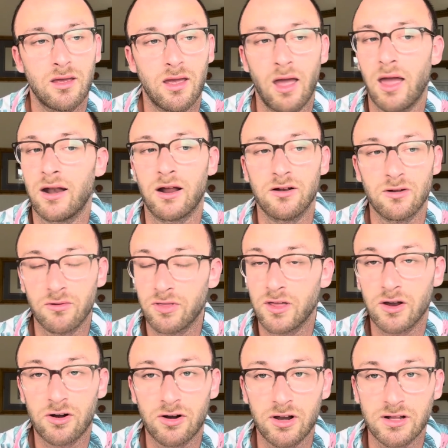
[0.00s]
and I don't
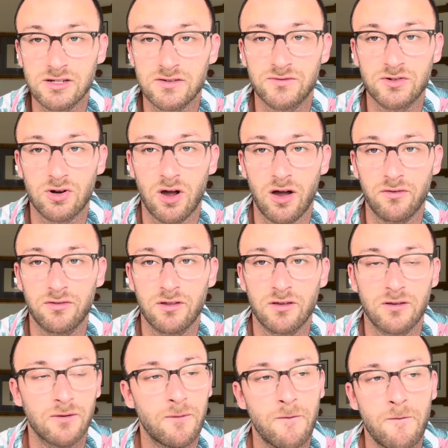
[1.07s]
think earnings have troughed,
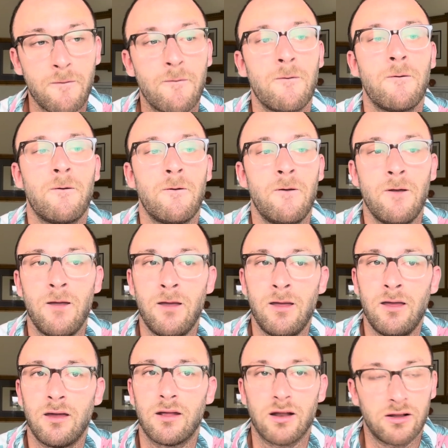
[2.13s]

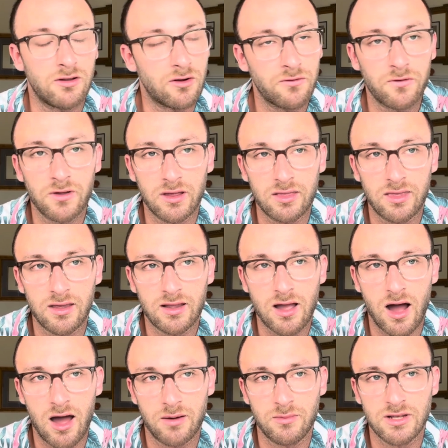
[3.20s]
and I don't feel like the
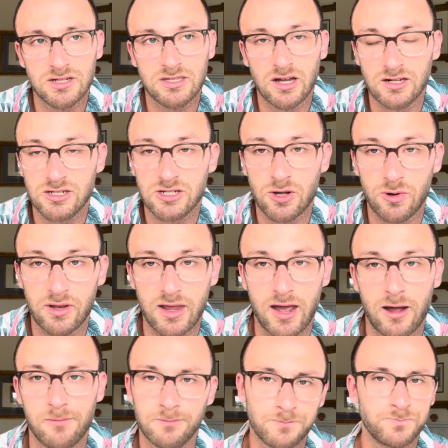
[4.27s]
economy is done slowing
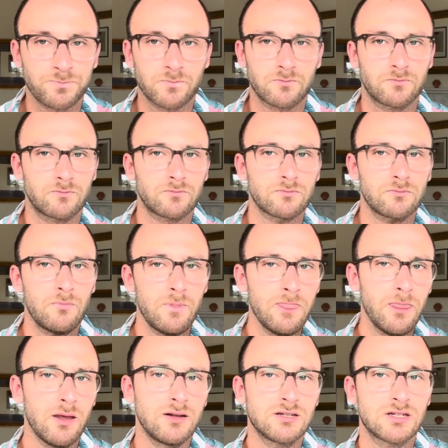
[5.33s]
down.
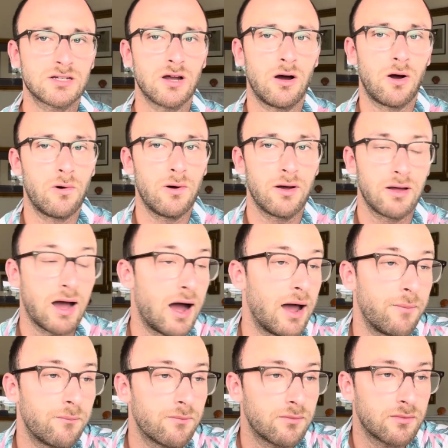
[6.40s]
So
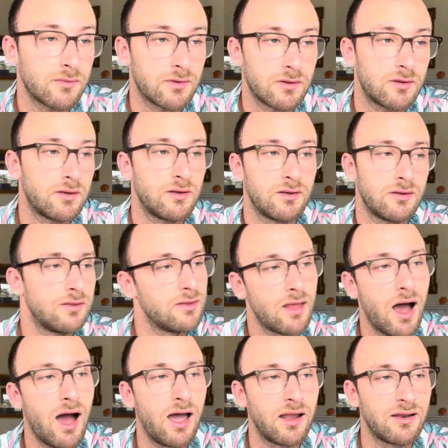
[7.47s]
I'm
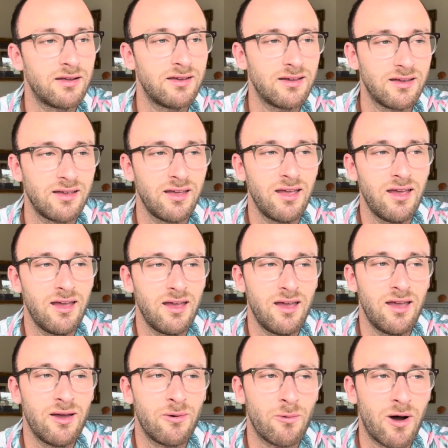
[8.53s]
not,
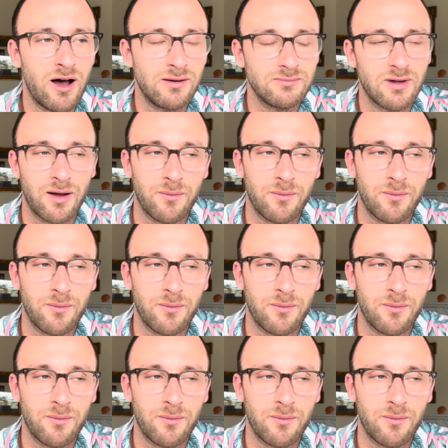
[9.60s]
I